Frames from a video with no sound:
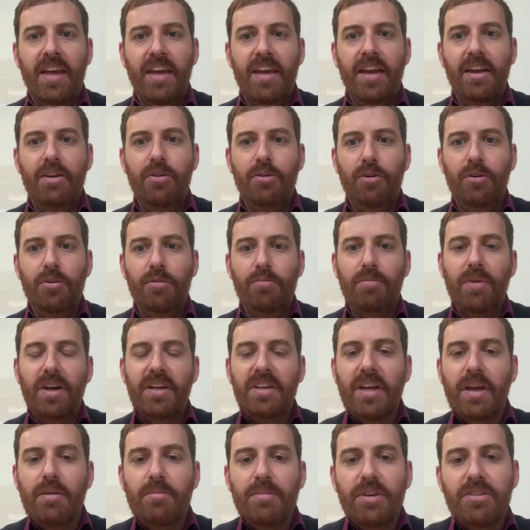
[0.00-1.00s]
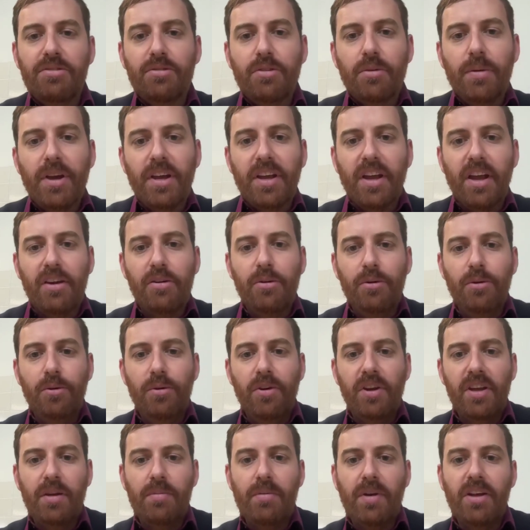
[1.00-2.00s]
Hello, my name is Thomas Gargot. I
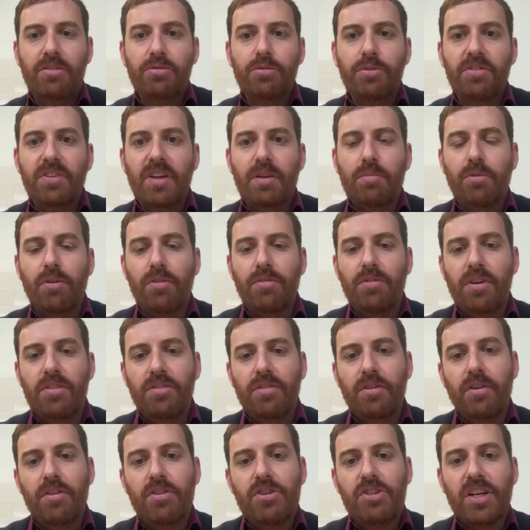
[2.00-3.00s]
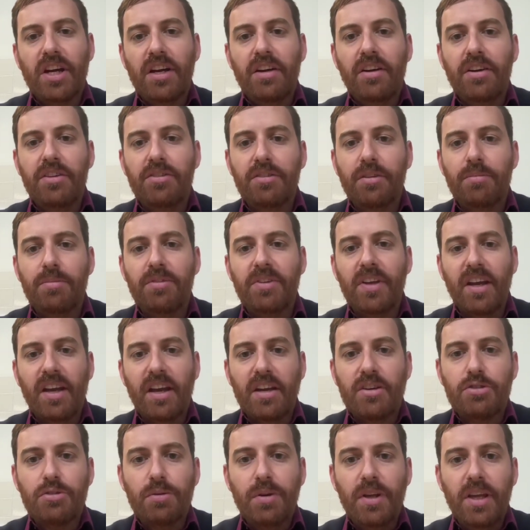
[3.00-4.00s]
am associate professor in child and adolescent
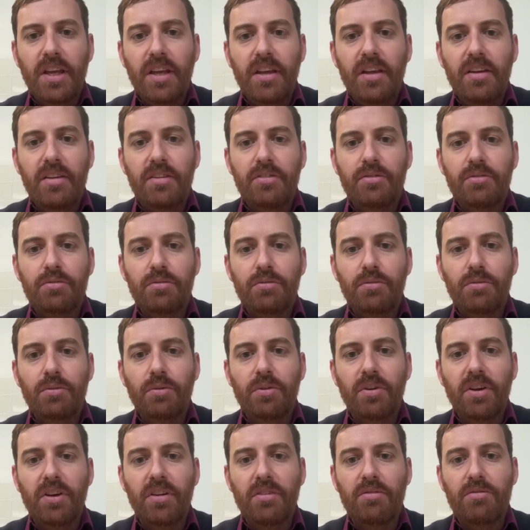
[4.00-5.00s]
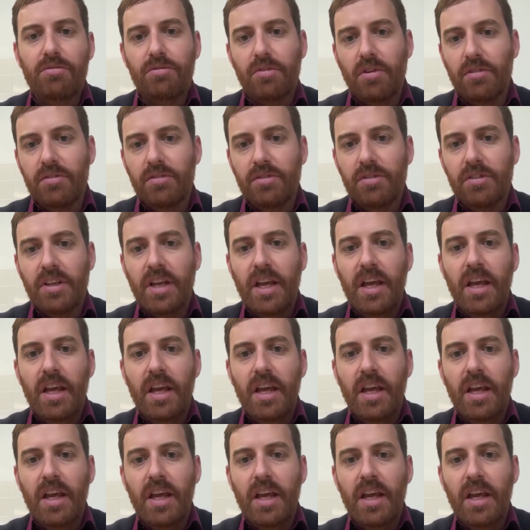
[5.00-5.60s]
psychiatry in Tours, in France,